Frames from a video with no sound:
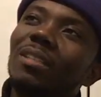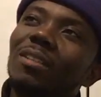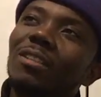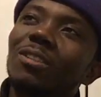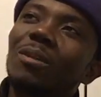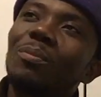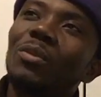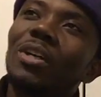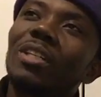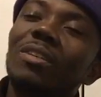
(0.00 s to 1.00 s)
on some
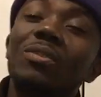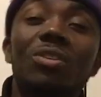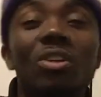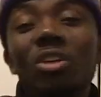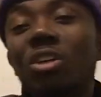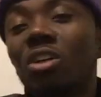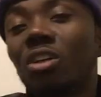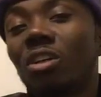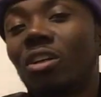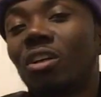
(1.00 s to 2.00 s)
real though,
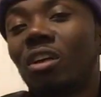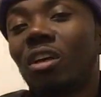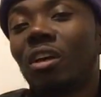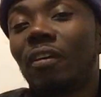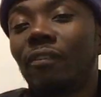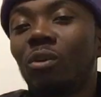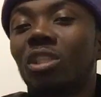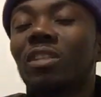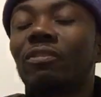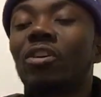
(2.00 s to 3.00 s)
if he
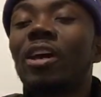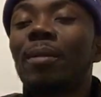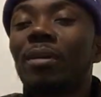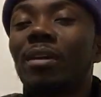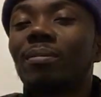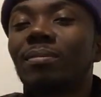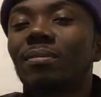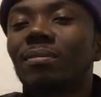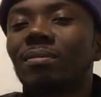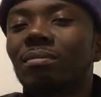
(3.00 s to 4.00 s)
wasn't for Eminem,
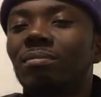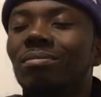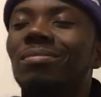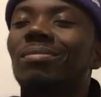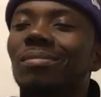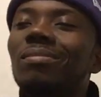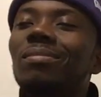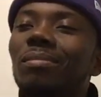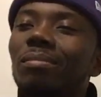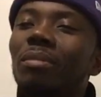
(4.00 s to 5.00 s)

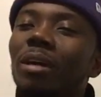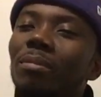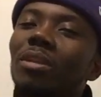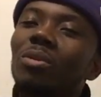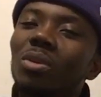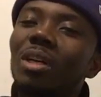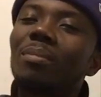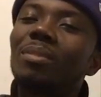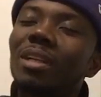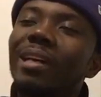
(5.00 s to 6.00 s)
Mac Miller would have
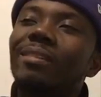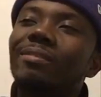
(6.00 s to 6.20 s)
been like